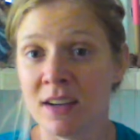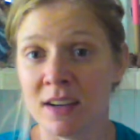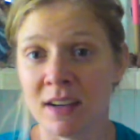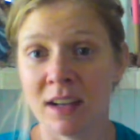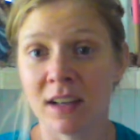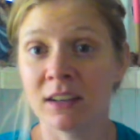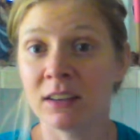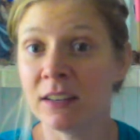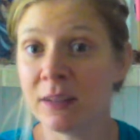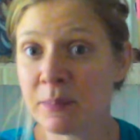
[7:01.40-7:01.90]

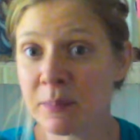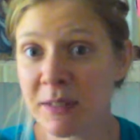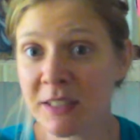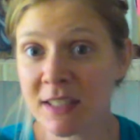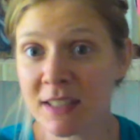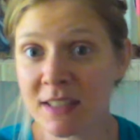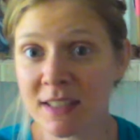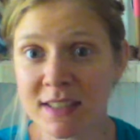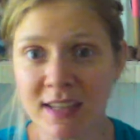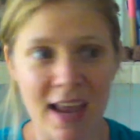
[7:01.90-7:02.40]

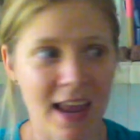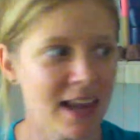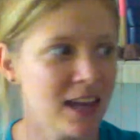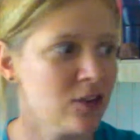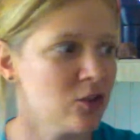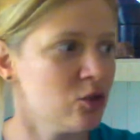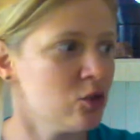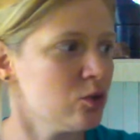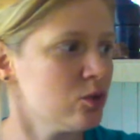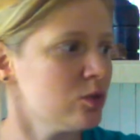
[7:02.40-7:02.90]
ellipses,
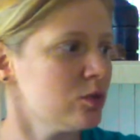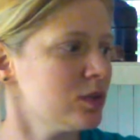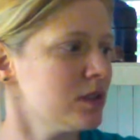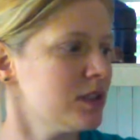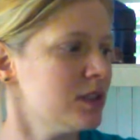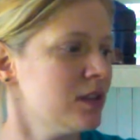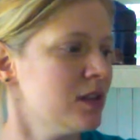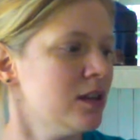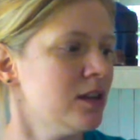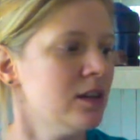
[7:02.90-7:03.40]

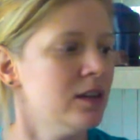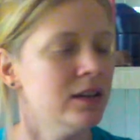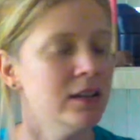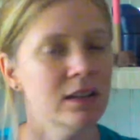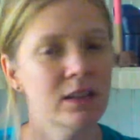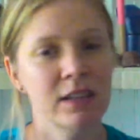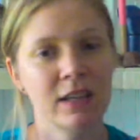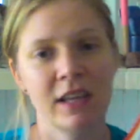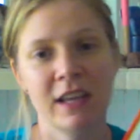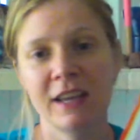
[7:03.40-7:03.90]
angles,
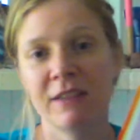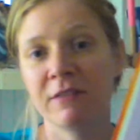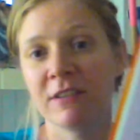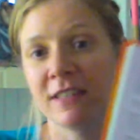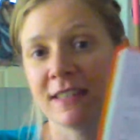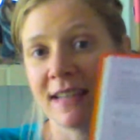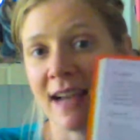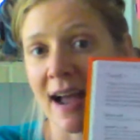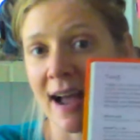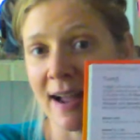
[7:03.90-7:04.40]

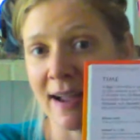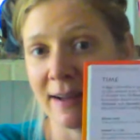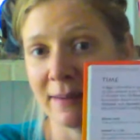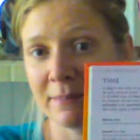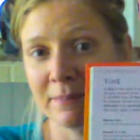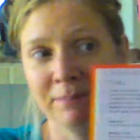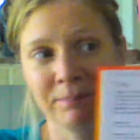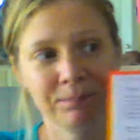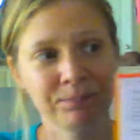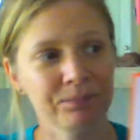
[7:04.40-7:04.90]
even
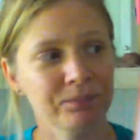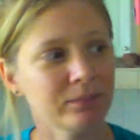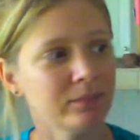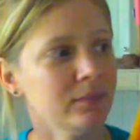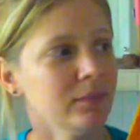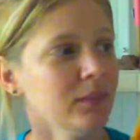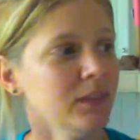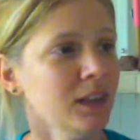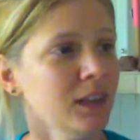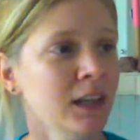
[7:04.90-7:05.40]
time.
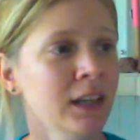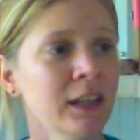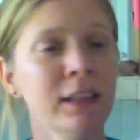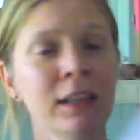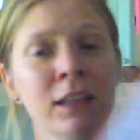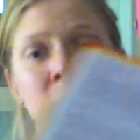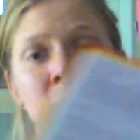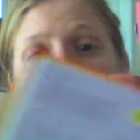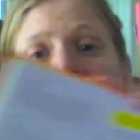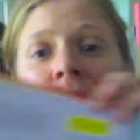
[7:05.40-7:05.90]
And
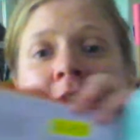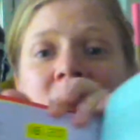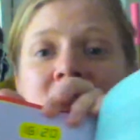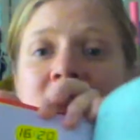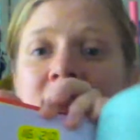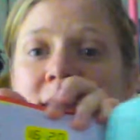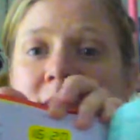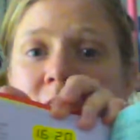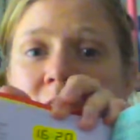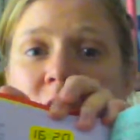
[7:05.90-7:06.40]
then of course it
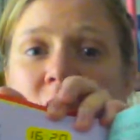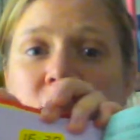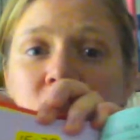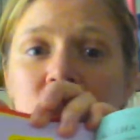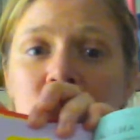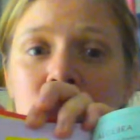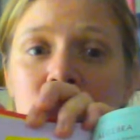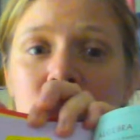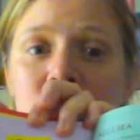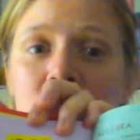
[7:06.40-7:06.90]
gets
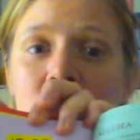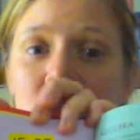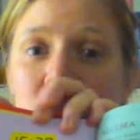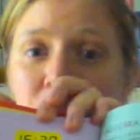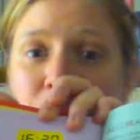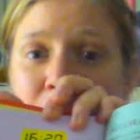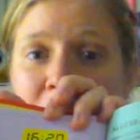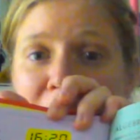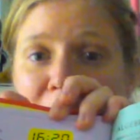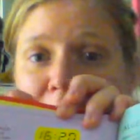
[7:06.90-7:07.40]
into the
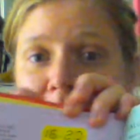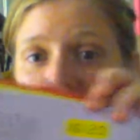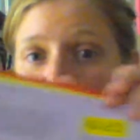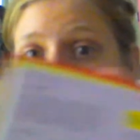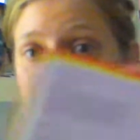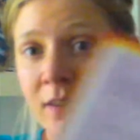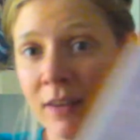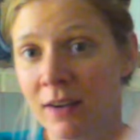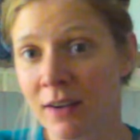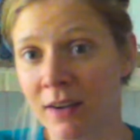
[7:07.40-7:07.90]
harder math.
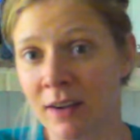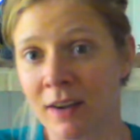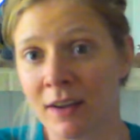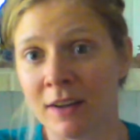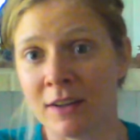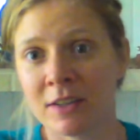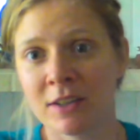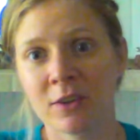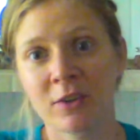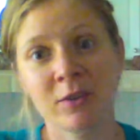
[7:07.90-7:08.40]

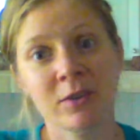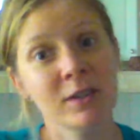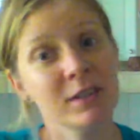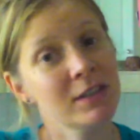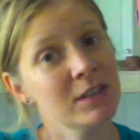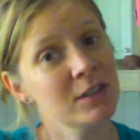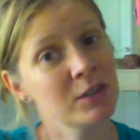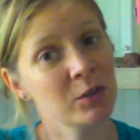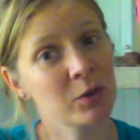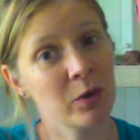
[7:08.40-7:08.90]
So
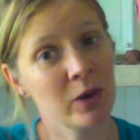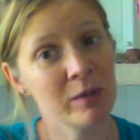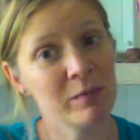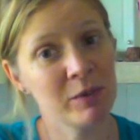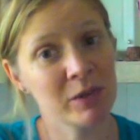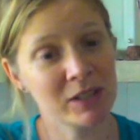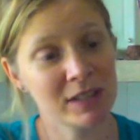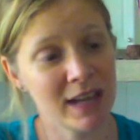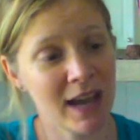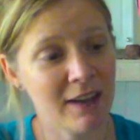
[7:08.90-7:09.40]
this is a great
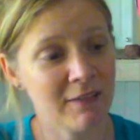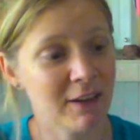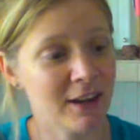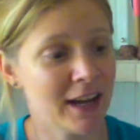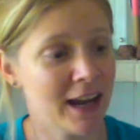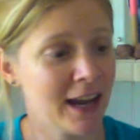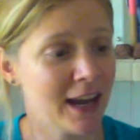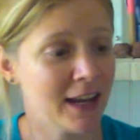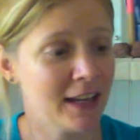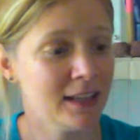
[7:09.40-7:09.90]
book to have on
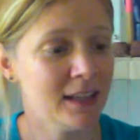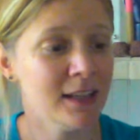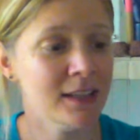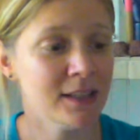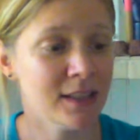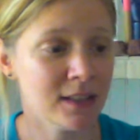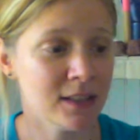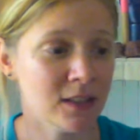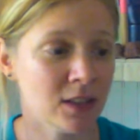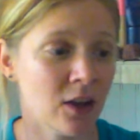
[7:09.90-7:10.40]
hand. It
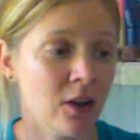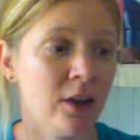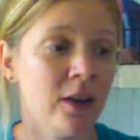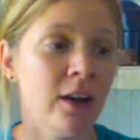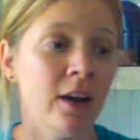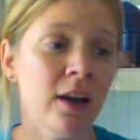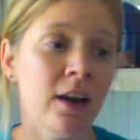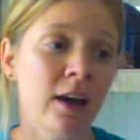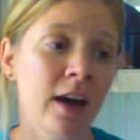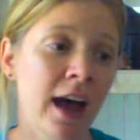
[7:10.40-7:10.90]
does
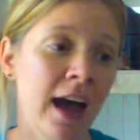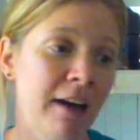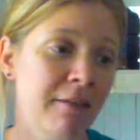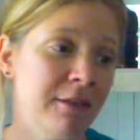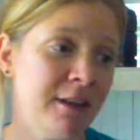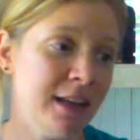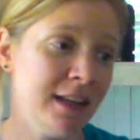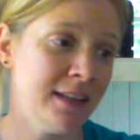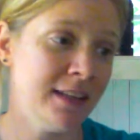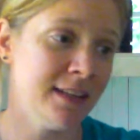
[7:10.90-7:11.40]
have
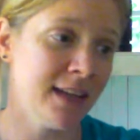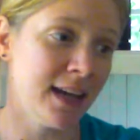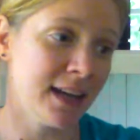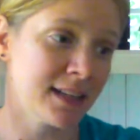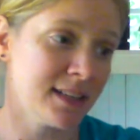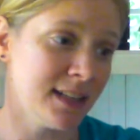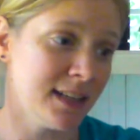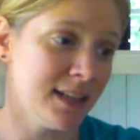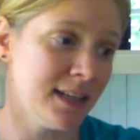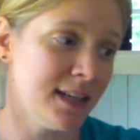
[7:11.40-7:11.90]
an
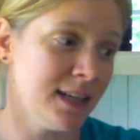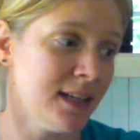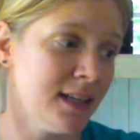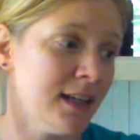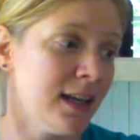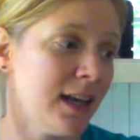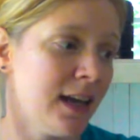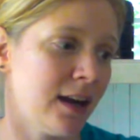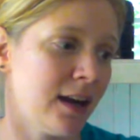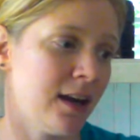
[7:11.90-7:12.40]
index in
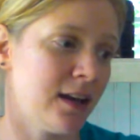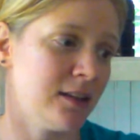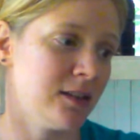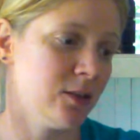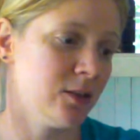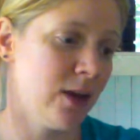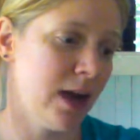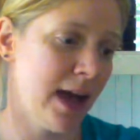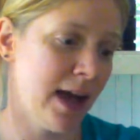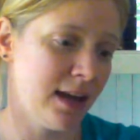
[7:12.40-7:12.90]
it. It
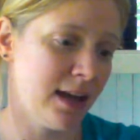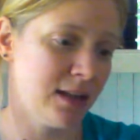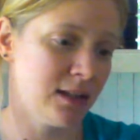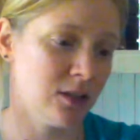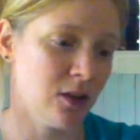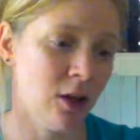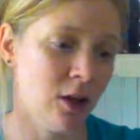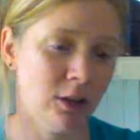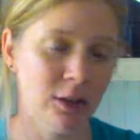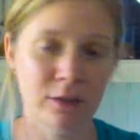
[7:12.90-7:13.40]
also
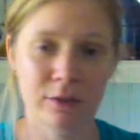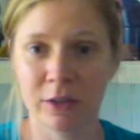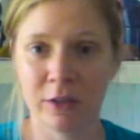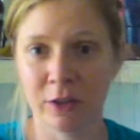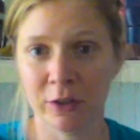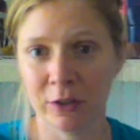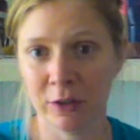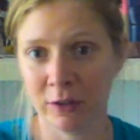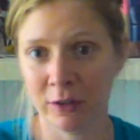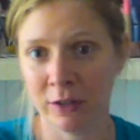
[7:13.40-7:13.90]
has all of
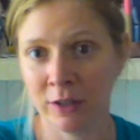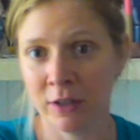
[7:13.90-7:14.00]
your